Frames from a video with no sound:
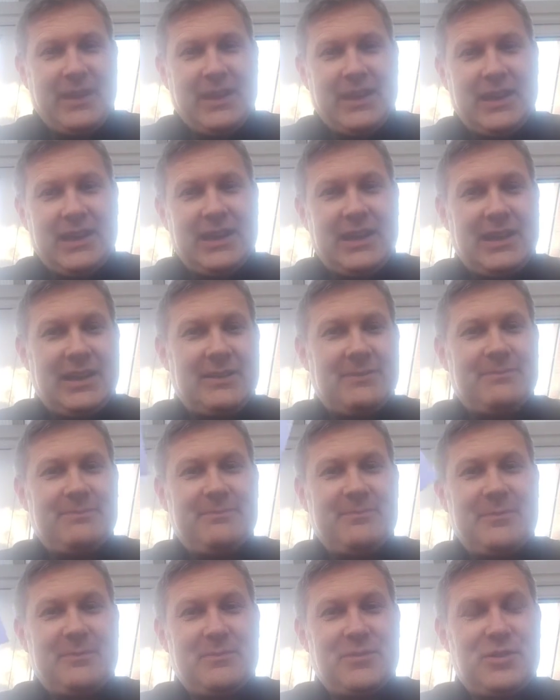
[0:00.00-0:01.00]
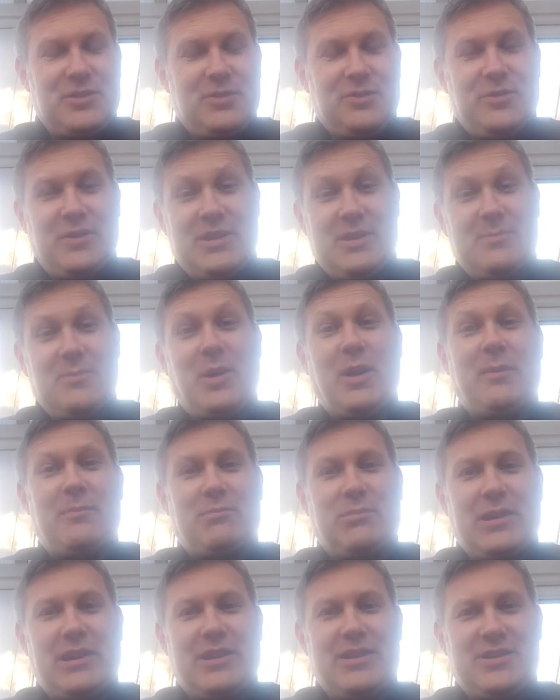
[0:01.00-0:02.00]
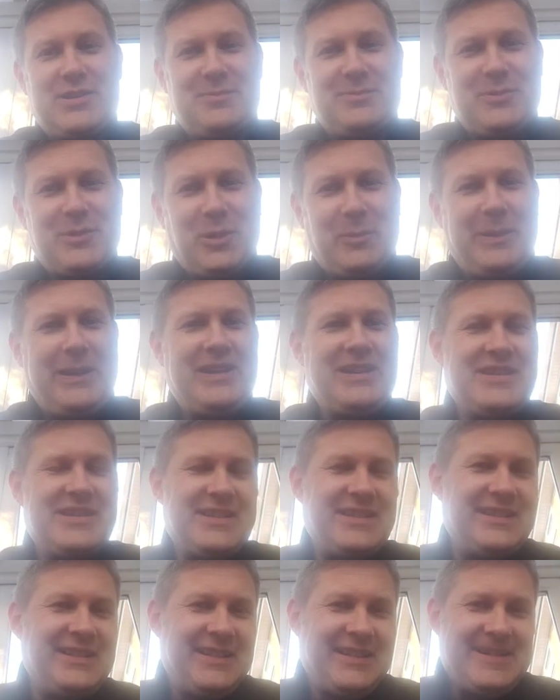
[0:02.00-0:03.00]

I'm sure this might bring some comments.